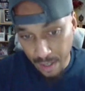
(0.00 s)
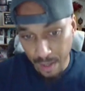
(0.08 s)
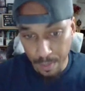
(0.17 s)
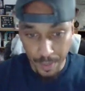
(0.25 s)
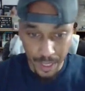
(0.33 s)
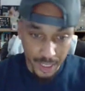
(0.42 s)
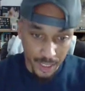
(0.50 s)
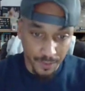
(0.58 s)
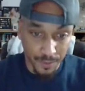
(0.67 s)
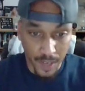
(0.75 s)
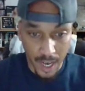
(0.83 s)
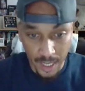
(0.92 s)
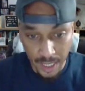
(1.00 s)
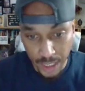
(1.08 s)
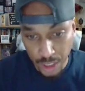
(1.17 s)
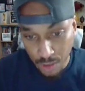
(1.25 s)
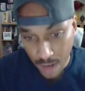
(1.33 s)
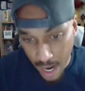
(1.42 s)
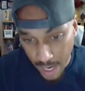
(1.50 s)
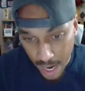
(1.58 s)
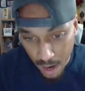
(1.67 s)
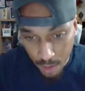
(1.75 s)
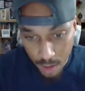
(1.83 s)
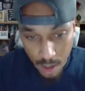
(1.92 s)
and the pitch has finally dried
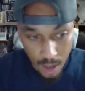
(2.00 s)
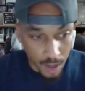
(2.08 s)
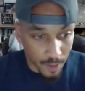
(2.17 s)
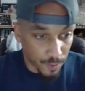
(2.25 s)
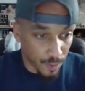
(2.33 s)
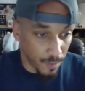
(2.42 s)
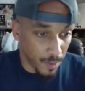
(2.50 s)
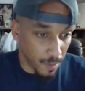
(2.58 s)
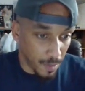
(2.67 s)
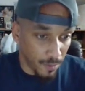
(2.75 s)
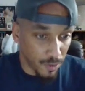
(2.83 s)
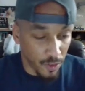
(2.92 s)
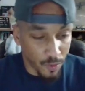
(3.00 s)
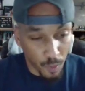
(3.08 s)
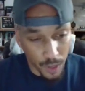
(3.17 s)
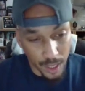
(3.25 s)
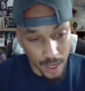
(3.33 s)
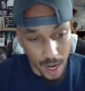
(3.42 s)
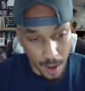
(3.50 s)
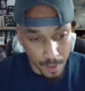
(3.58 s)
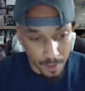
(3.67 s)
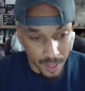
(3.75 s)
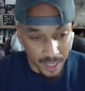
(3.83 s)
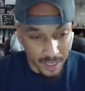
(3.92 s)
out from the months of winter
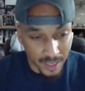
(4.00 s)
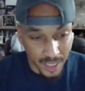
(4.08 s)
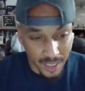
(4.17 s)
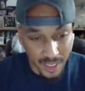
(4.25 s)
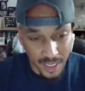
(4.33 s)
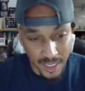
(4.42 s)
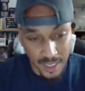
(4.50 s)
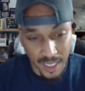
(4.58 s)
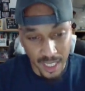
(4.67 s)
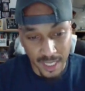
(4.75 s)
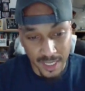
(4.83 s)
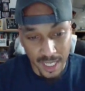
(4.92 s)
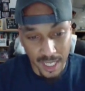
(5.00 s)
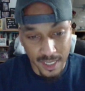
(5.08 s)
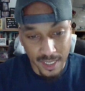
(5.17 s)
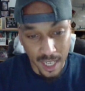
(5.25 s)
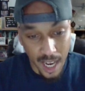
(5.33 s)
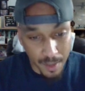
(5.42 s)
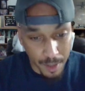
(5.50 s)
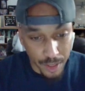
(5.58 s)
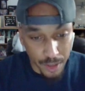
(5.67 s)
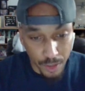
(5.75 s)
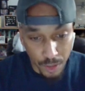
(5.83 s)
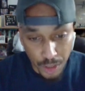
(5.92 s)
hammering. This is the exact time
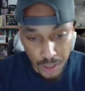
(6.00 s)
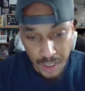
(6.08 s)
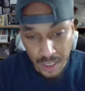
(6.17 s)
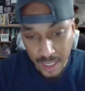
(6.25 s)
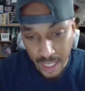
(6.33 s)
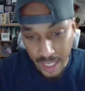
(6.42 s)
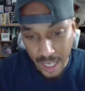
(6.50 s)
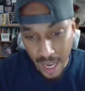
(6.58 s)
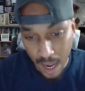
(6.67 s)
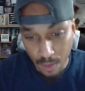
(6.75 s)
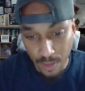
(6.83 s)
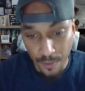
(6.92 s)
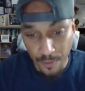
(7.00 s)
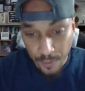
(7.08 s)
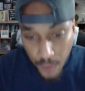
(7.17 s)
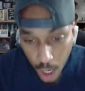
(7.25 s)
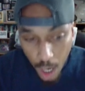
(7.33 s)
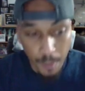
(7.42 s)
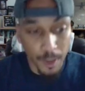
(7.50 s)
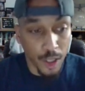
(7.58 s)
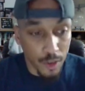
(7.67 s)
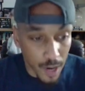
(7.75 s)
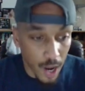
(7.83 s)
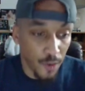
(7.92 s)
that you should dig out the firm
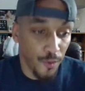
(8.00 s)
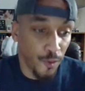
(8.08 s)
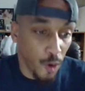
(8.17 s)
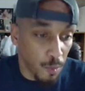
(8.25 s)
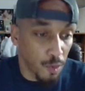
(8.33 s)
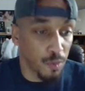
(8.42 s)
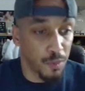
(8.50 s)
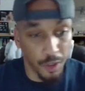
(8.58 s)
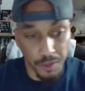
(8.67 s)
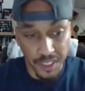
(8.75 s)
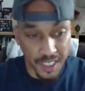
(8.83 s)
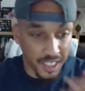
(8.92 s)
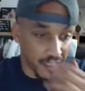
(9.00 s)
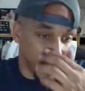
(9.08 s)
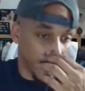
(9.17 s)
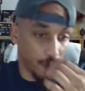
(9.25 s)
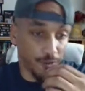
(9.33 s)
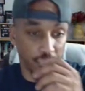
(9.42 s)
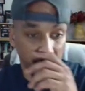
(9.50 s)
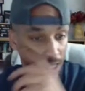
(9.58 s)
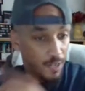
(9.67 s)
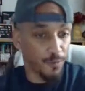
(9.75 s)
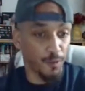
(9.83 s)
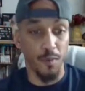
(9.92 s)
ground football boots. This style of
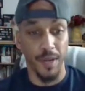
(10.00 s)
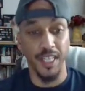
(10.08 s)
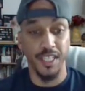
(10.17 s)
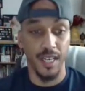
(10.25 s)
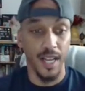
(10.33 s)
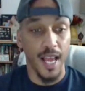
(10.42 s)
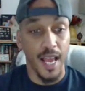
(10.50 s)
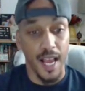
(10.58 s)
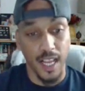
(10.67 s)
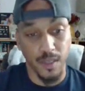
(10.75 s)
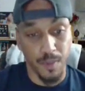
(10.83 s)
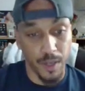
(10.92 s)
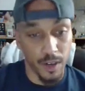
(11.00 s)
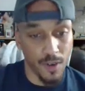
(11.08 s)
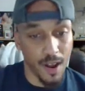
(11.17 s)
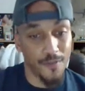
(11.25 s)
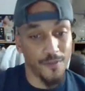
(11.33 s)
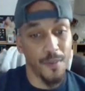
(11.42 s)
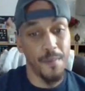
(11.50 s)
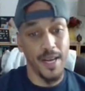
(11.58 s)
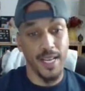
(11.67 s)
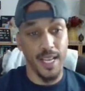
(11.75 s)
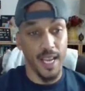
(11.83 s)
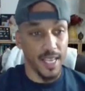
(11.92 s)
stud formation has been around for
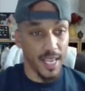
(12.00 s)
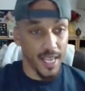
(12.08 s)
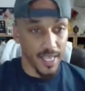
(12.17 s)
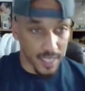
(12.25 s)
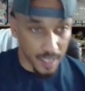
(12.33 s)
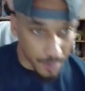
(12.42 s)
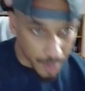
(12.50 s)
many a years. Let